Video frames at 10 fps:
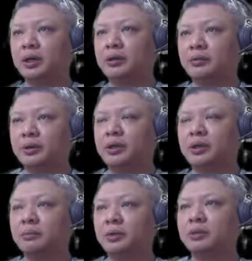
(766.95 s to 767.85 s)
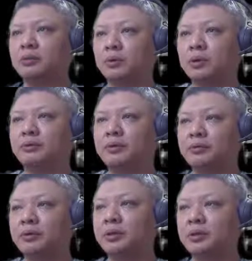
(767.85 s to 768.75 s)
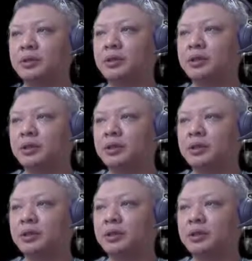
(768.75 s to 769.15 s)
and over here makes a world of difference,